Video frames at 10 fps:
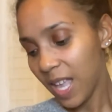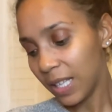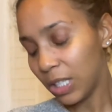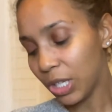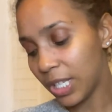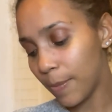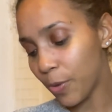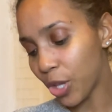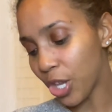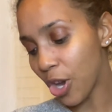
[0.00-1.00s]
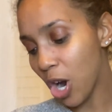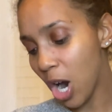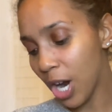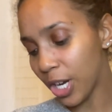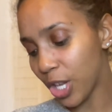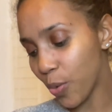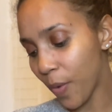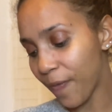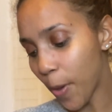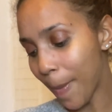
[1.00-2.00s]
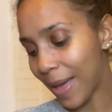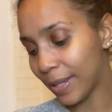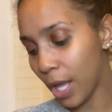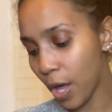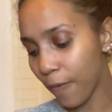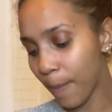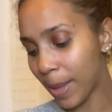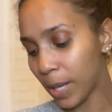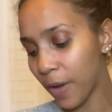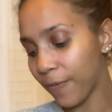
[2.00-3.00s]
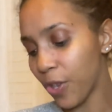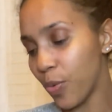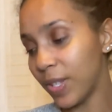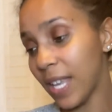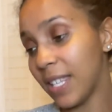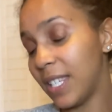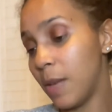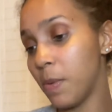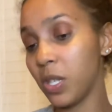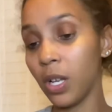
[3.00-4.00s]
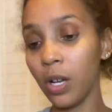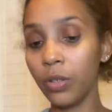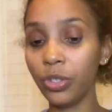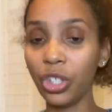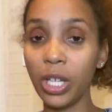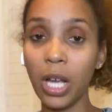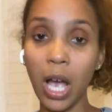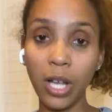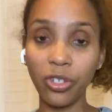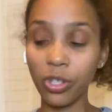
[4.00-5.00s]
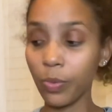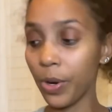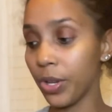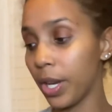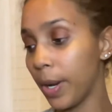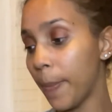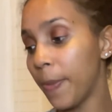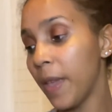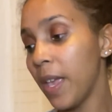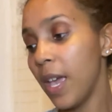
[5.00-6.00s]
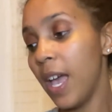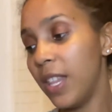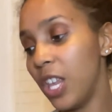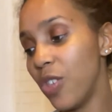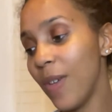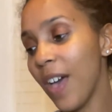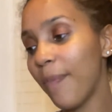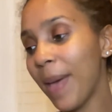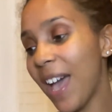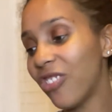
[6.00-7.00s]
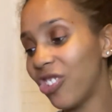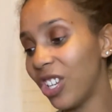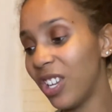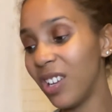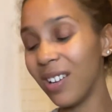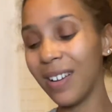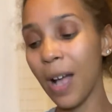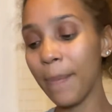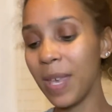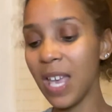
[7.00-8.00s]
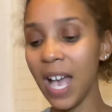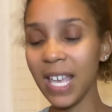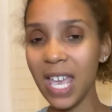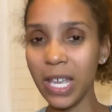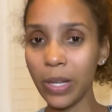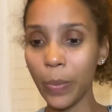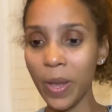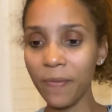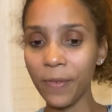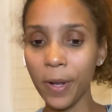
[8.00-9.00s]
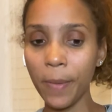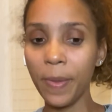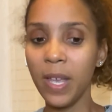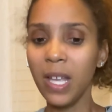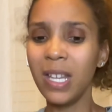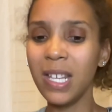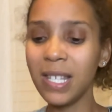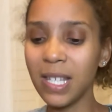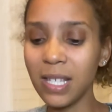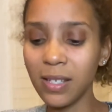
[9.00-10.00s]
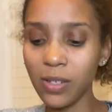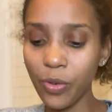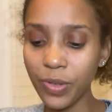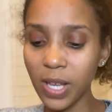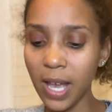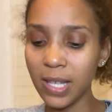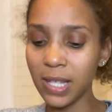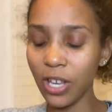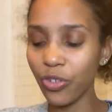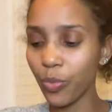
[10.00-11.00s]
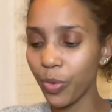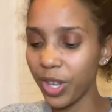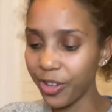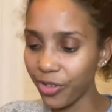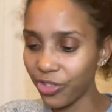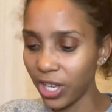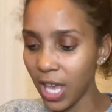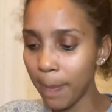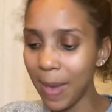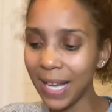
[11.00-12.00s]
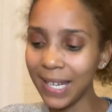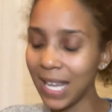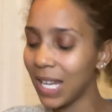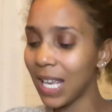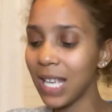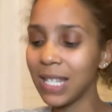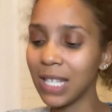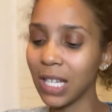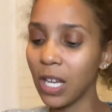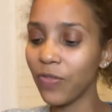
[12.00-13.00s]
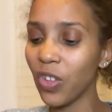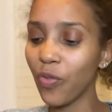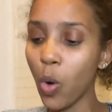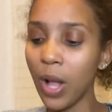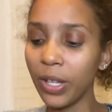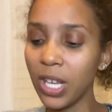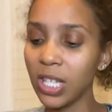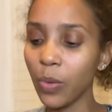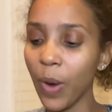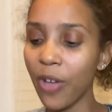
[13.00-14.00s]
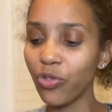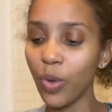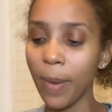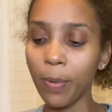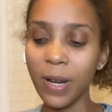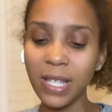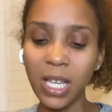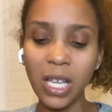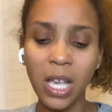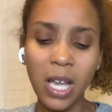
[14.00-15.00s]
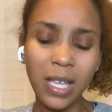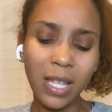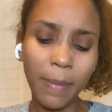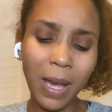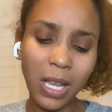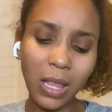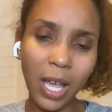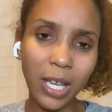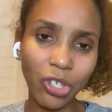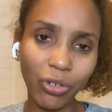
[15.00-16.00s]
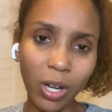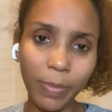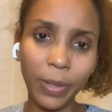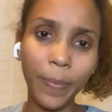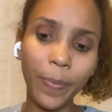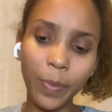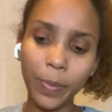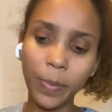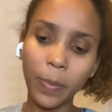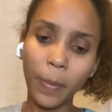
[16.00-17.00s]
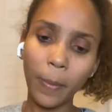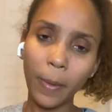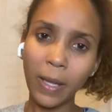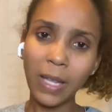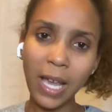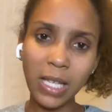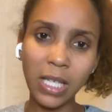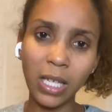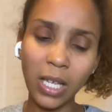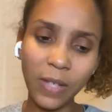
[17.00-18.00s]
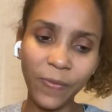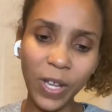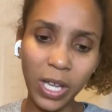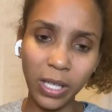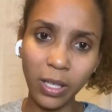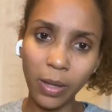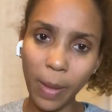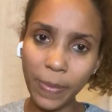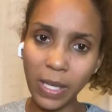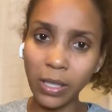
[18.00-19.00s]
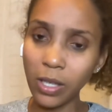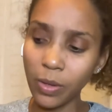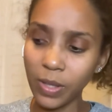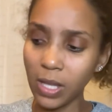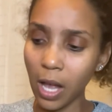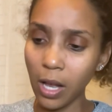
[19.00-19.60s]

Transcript: Look deep within your heart and you will feel my love. My love for you is as deep as the ocean. I just work here. And then you have passion here. I mean, I can't get away from this is a soul tie, sexual energy, a magnetic and seductive quality surrounds you at present. Somebody likes drama. Likes it. It's fun. I'm telling you, it's not